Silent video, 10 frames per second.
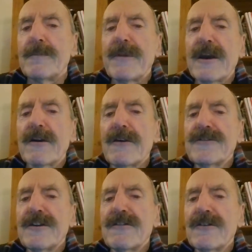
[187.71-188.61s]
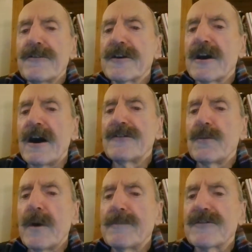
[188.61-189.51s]
because it is on the kind
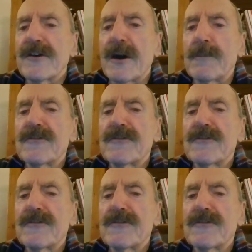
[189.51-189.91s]
of website